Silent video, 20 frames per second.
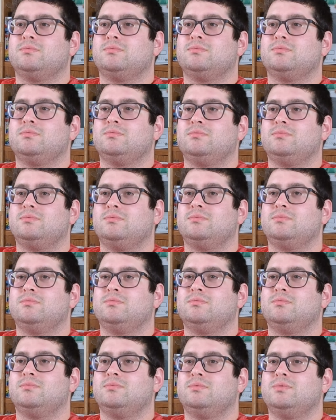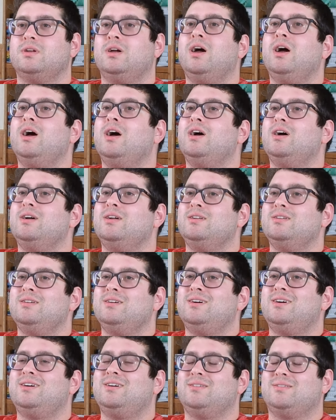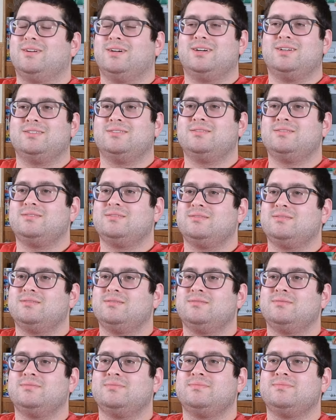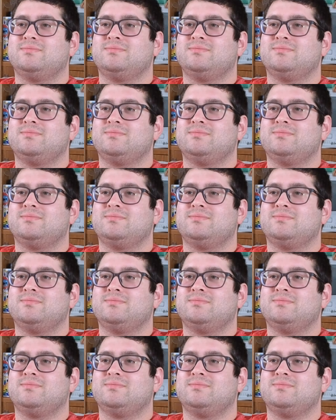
It'll mm-hmm. be cool. I know, I know. Oh, God okay.